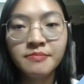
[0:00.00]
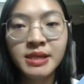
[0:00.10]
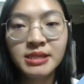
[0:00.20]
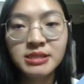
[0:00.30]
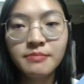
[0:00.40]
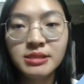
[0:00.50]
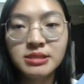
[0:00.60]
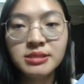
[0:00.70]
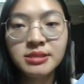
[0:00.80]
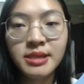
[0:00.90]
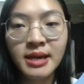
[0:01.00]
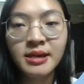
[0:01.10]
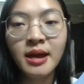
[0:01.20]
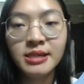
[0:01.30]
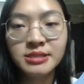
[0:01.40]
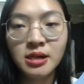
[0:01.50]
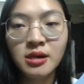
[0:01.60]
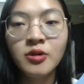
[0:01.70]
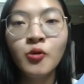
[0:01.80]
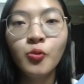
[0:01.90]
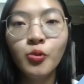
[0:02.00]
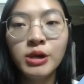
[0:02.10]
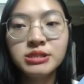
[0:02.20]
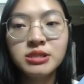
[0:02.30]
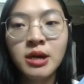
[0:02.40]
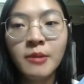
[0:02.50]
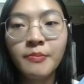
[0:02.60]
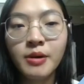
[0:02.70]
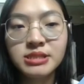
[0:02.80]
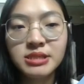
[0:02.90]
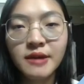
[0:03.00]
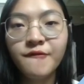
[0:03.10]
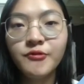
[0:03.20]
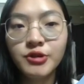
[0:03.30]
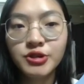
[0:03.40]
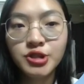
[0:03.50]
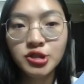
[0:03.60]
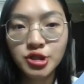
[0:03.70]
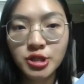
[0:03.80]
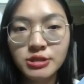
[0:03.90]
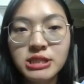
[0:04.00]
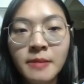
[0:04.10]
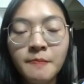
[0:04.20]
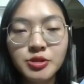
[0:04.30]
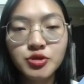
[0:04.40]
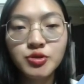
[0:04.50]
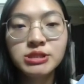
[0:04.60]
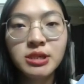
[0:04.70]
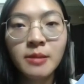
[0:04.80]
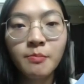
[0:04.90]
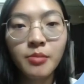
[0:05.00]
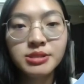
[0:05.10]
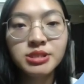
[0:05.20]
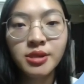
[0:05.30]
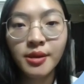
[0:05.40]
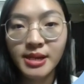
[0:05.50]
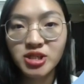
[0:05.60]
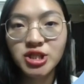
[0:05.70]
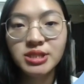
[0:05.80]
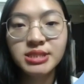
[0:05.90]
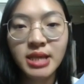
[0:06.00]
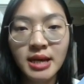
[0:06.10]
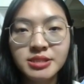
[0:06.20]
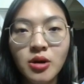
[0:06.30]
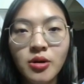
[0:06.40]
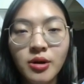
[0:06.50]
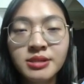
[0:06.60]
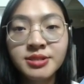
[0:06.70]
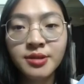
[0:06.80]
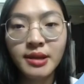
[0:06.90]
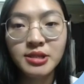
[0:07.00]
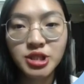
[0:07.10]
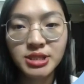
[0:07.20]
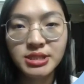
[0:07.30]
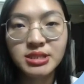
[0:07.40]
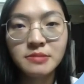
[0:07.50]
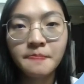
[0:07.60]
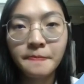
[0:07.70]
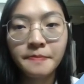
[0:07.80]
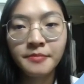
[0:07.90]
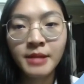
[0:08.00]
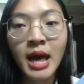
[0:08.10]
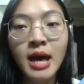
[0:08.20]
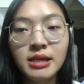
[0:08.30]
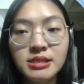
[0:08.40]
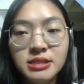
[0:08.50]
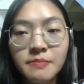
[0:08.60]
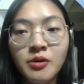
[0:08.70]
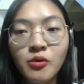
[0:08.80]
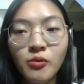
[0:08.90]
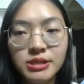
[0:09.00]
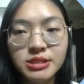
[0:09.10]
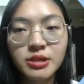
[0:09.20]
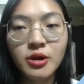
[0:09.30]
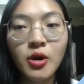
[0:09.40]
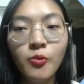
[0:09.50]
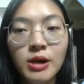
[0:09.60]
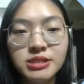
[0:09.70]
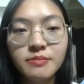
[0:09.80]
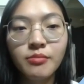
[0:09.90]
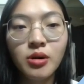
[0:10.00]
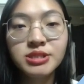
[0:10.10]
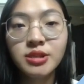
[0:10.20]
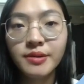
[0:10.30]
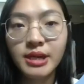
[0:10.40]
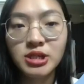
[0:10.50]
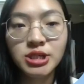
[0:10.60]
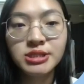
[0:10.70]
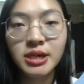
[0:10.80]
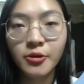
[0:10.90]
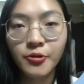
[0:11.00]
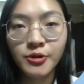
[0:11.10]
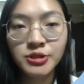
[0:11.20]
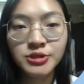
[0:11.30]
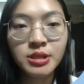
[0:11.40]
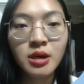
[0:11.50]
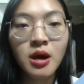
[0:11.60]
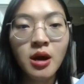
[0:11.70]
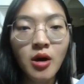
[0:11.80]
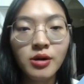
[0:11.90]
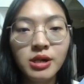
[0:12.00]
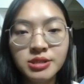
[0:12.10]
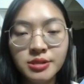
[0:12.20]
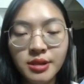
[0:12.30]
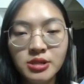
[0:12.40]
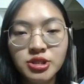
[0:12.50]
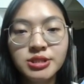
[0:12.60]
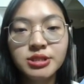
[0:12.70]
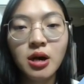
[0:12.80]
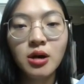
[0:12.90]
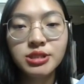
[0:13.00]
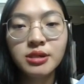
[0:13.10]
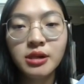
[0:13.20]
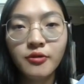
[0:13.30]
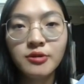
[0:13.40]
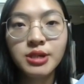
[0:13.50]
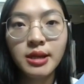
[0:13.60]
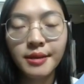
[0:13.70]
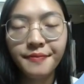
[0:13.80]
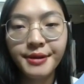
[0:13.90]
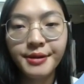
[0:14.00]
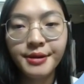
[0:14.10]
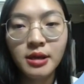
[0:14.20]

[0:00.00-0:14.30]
This means there is a weak positive relationship between bone donations and organ donations. In simple words, when bone donations increase, organ donations also increase a little,